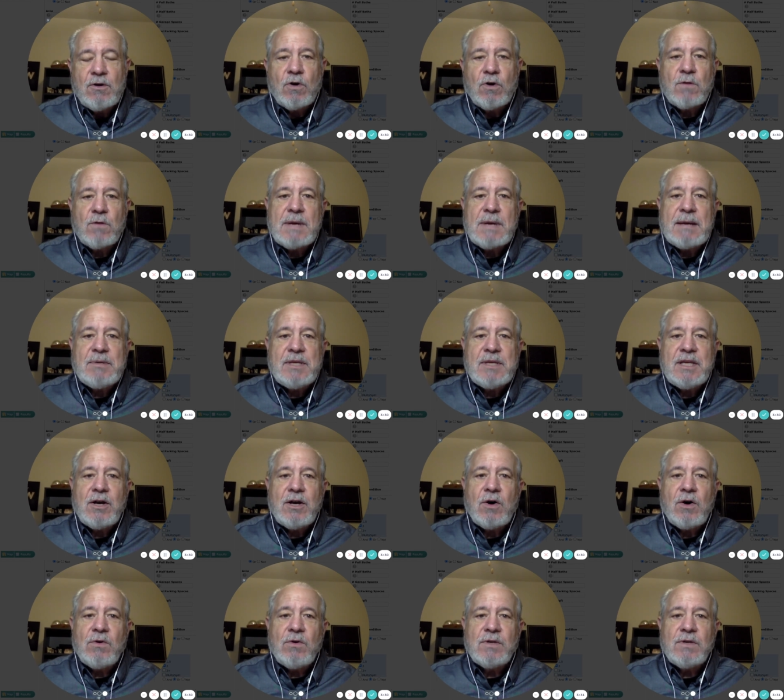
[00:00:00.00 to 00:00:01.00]
or maybe
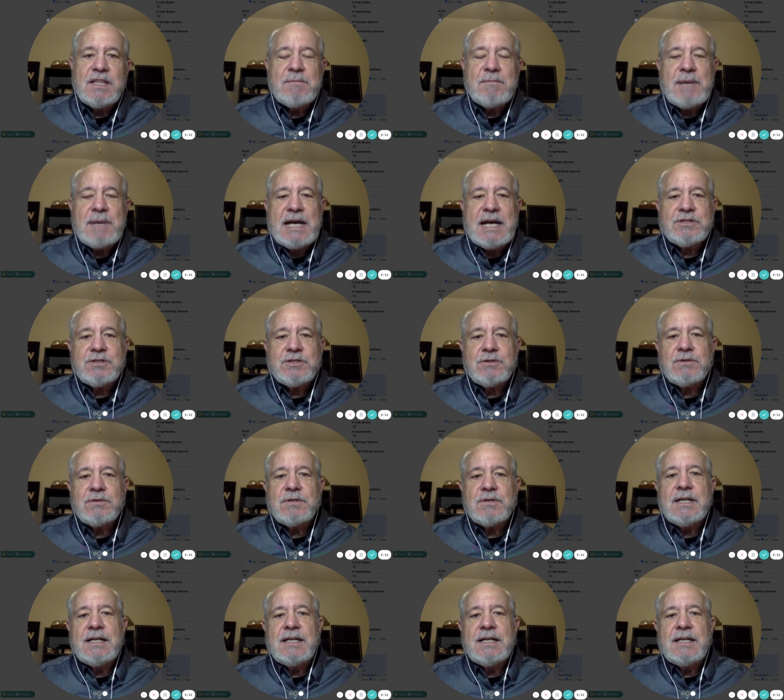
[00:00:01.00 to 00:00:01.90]
only the master